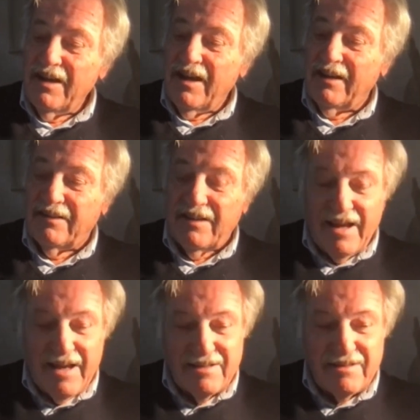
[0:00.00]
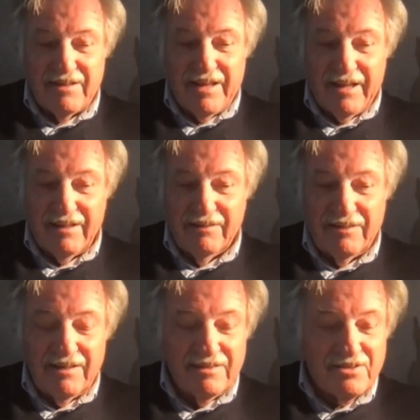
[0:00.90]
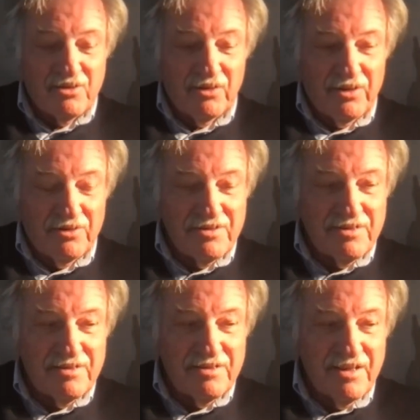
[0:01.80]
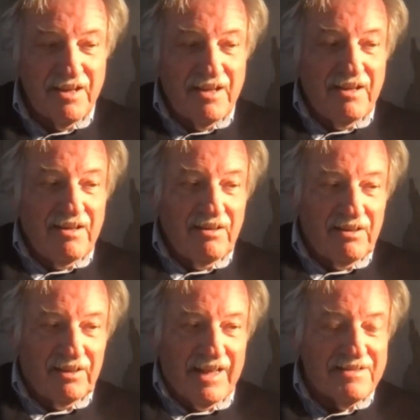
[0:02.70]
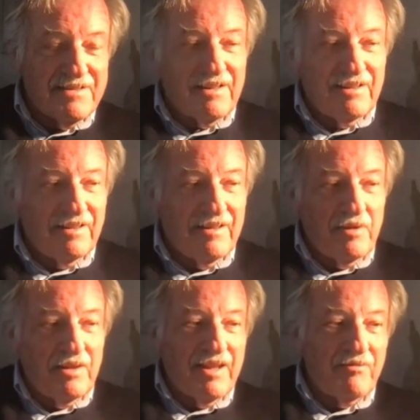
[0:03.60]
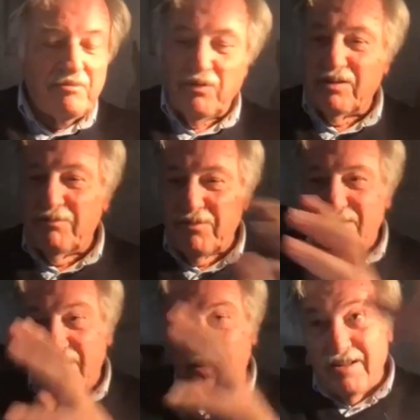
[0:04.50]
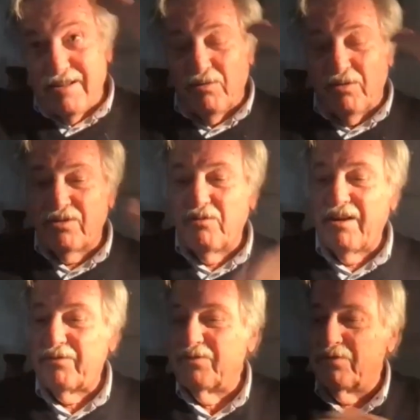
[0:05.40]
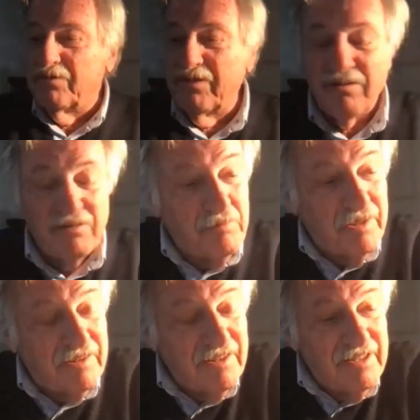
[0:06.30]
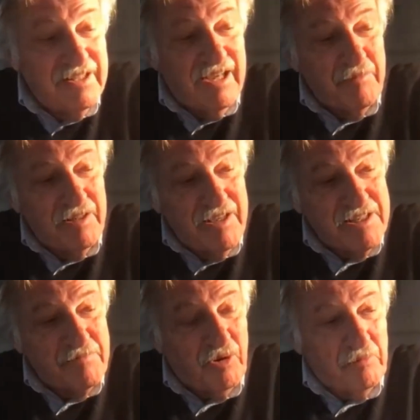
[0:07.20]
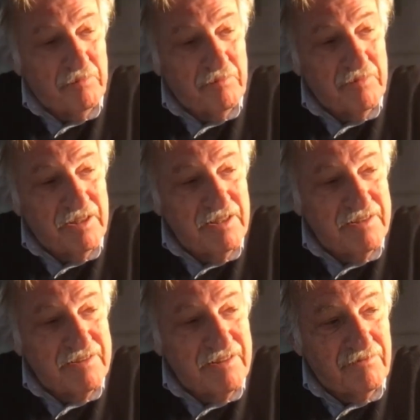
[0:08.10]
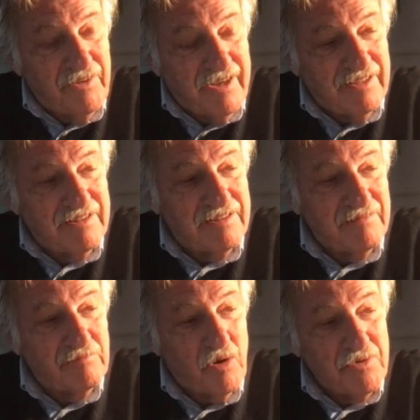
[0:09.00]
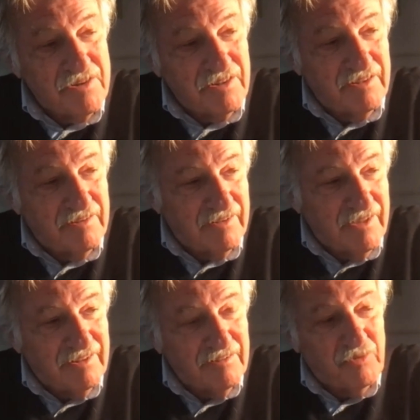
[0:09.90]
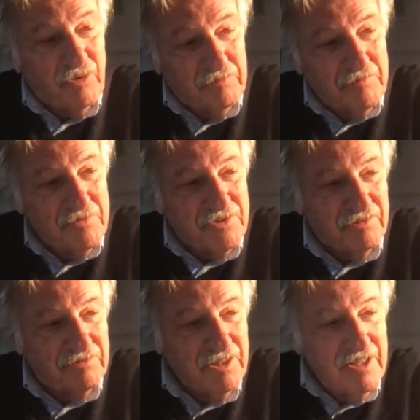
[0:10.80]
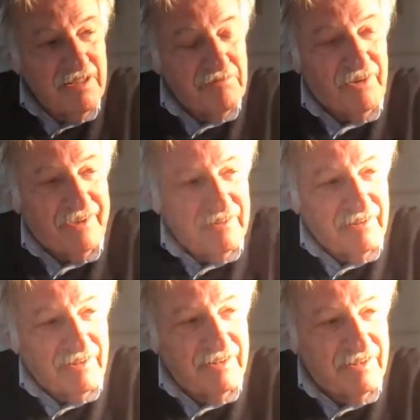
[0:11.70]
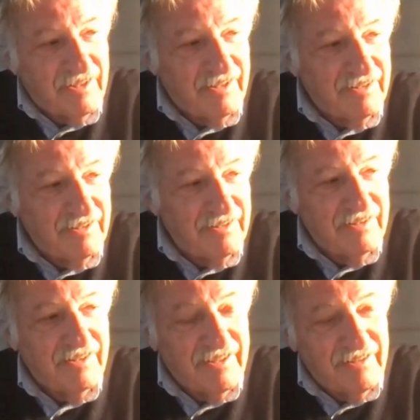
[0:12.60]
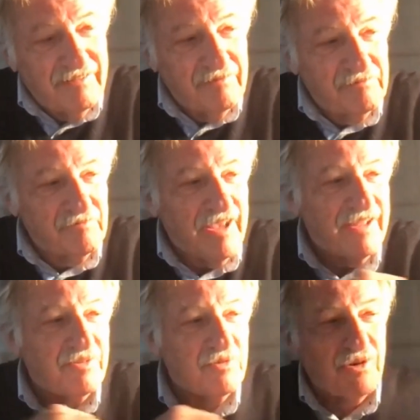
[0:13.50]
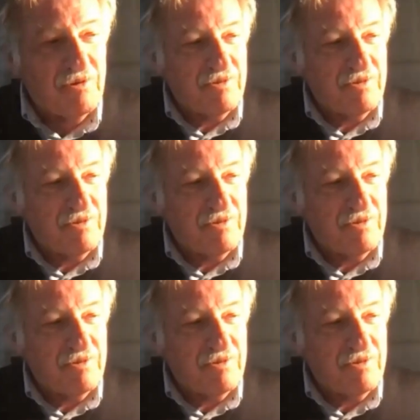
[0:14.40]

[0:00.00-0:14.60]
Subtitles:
and he has indeed a scoliosis. Classical. I mean, everybody would say that's what you have to do. But I mean, his problem is in fact mostly a radicular problem. So finally, I had to go